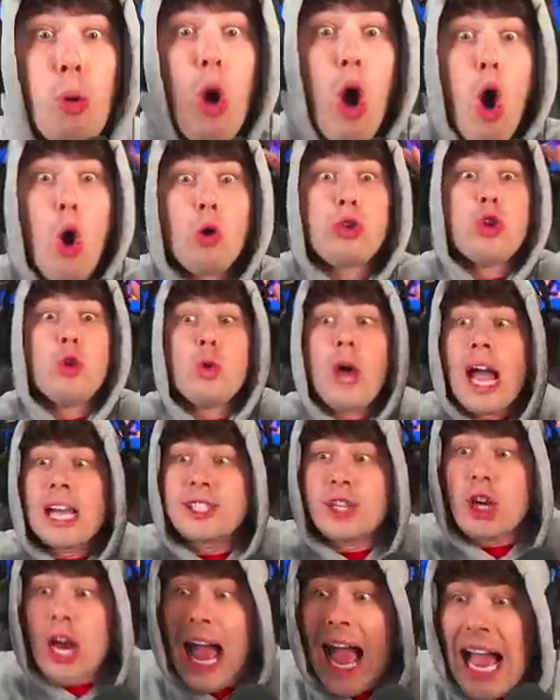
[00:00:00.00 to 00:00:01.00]
Bro, you guys
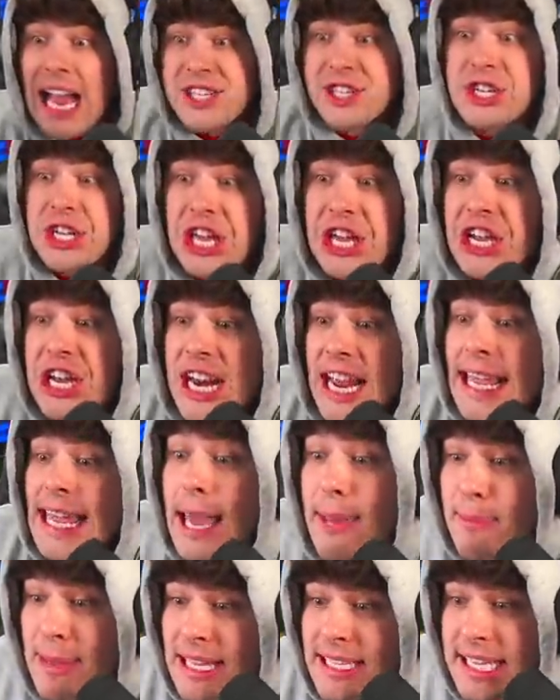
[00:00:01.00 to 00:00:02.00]
are actually going to
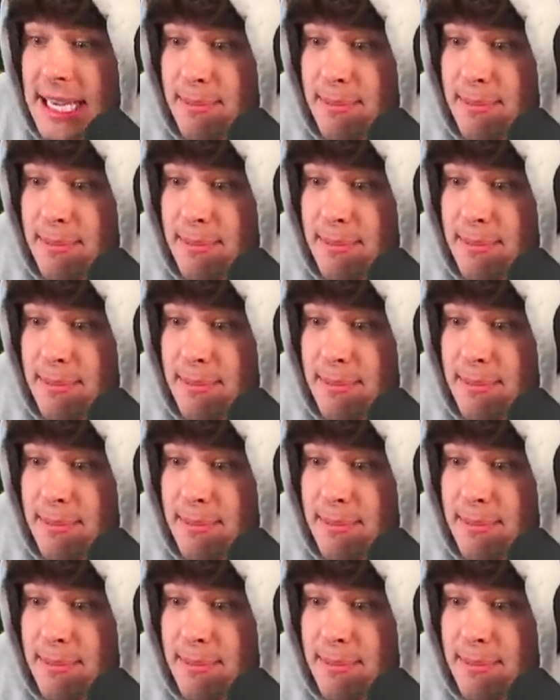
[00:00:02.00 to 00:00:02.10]
get me